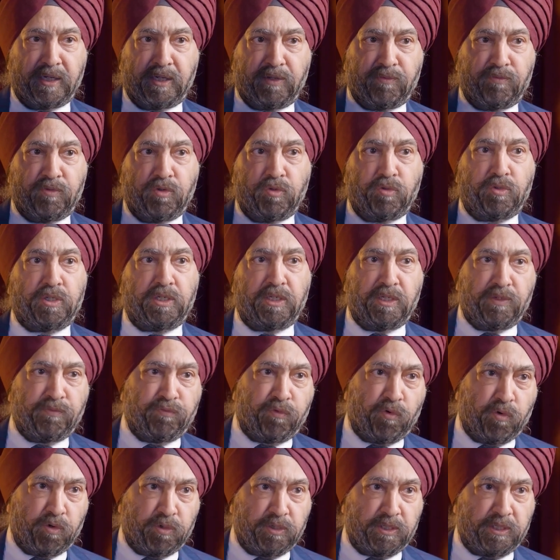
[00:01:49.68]
give you three
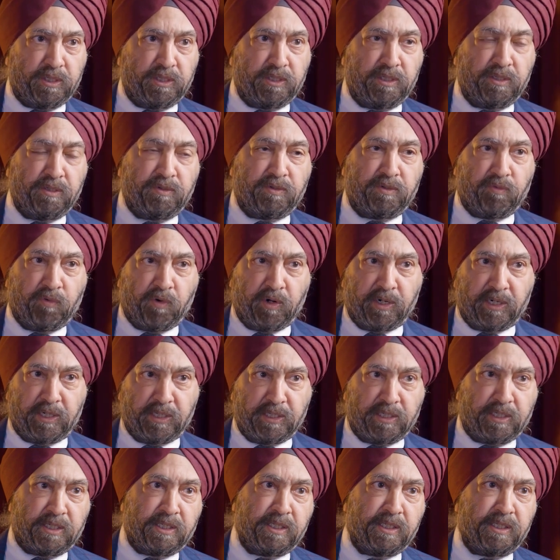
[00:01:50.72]
focuses for
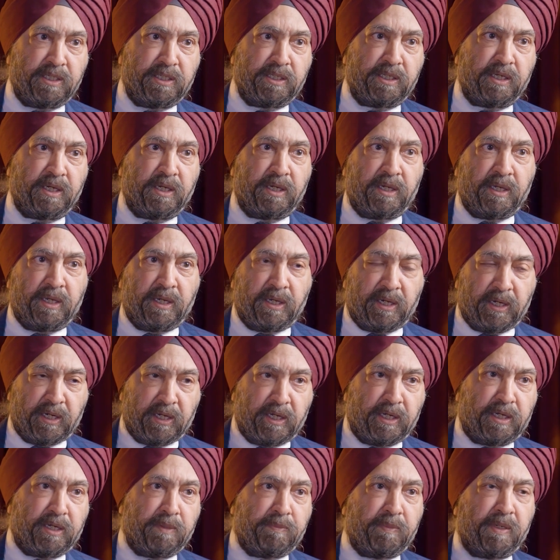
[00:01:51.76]
distance,
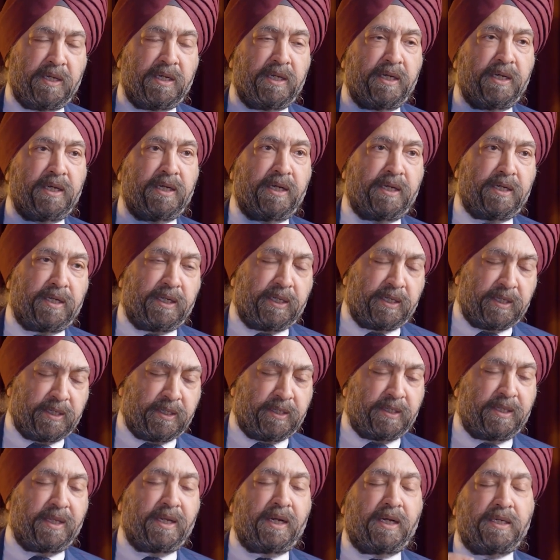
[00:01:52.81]
intermediate and near.
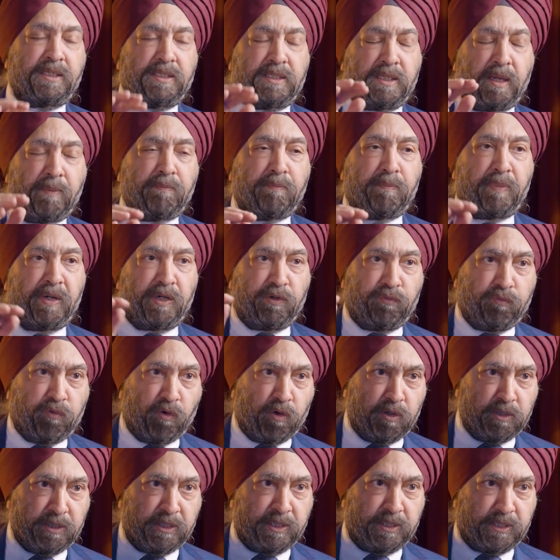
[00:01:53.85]
There are some
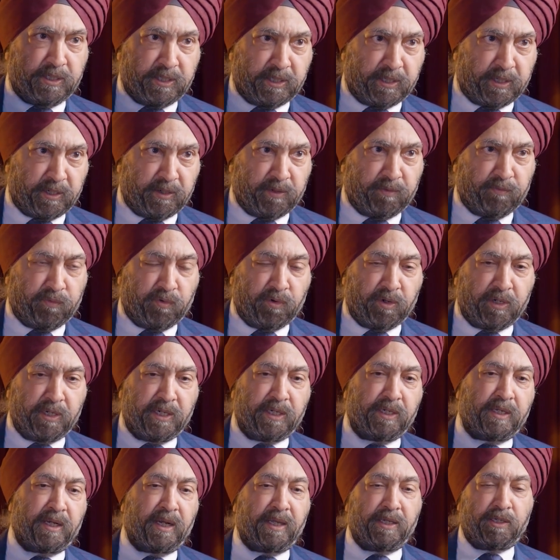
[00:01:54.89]
pitfalls, etc. for
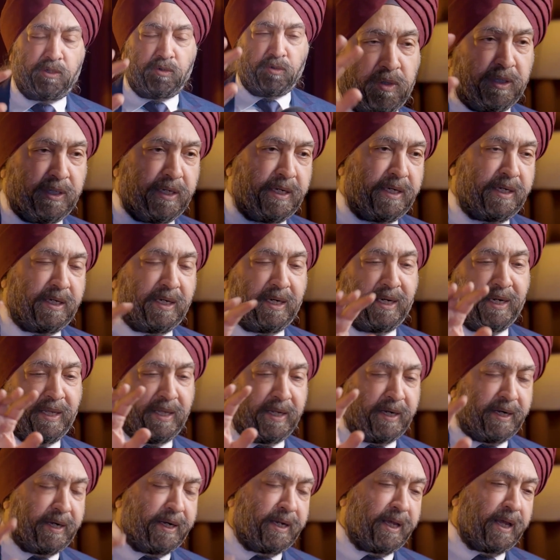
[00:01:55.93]
it, like you can get
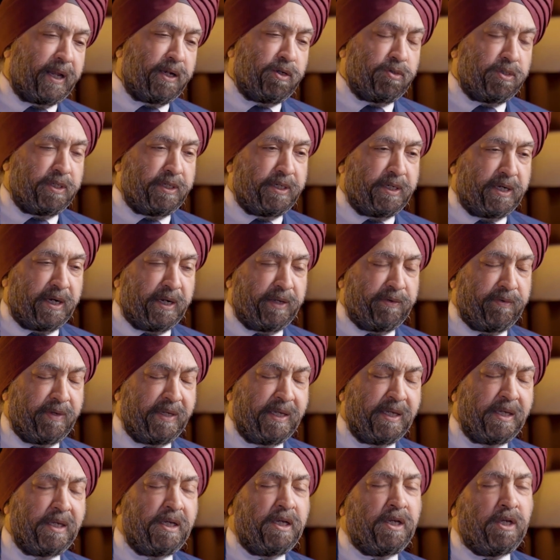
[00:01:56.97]
glare and halos in driving.
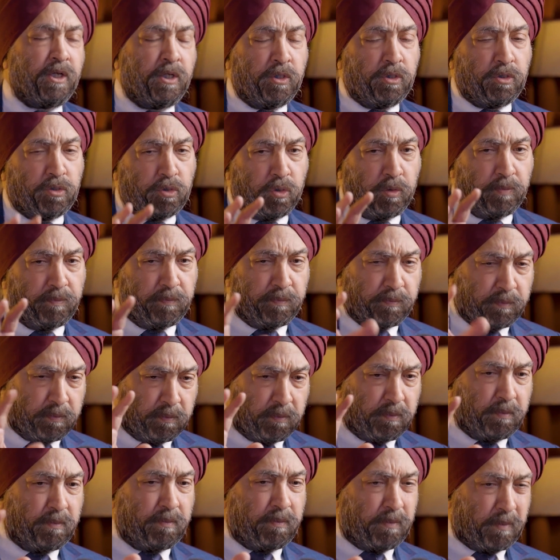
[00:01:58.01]
So
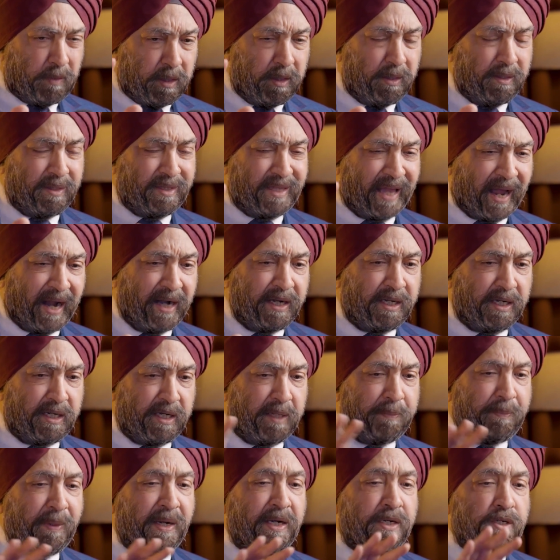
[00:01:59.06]
that
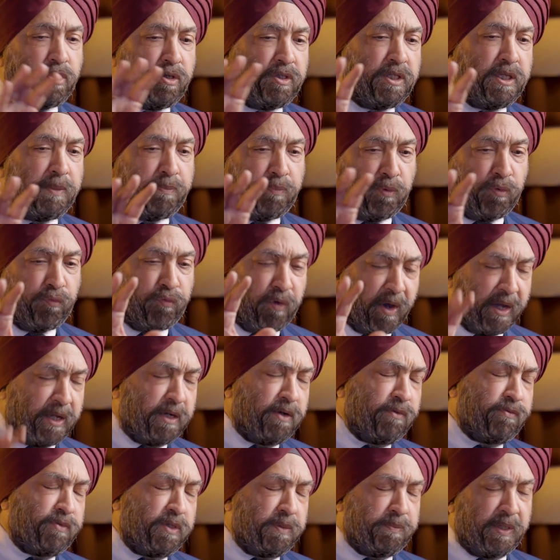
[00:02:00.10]
depends on the profile
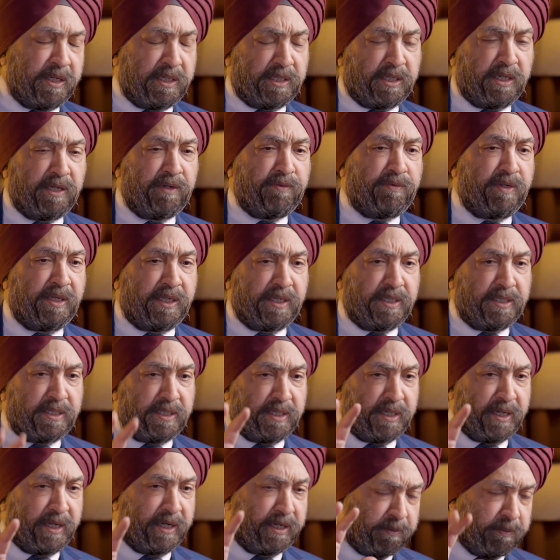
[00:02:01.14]
of the patient. We can
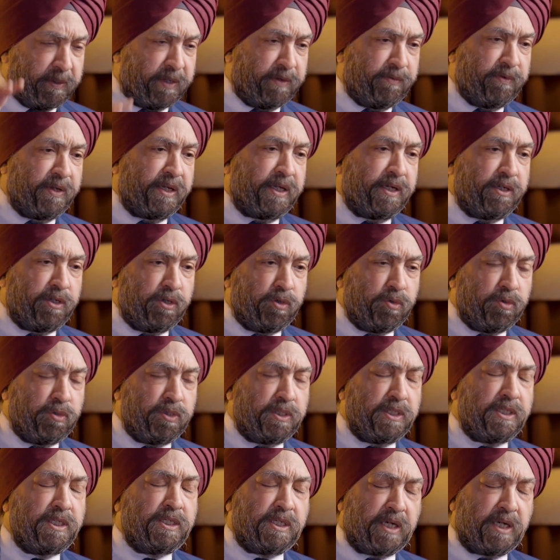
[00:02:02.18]
select, but we can use these